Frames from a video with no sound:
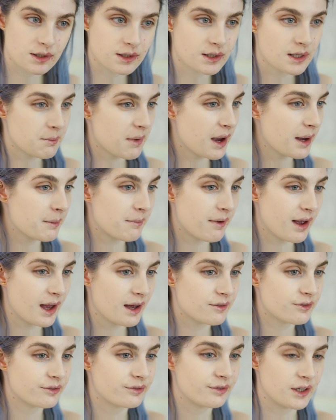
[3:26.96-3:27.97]

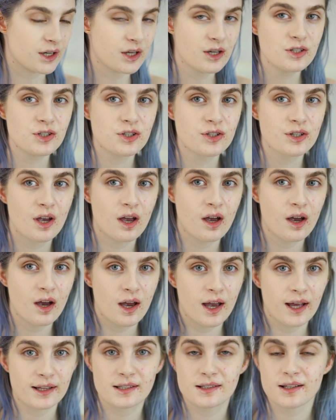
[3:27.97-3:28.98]
Semi-matte finish.
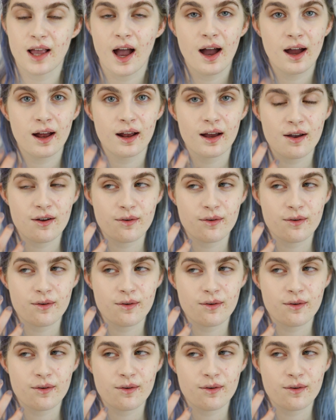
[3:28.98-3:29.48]
It's not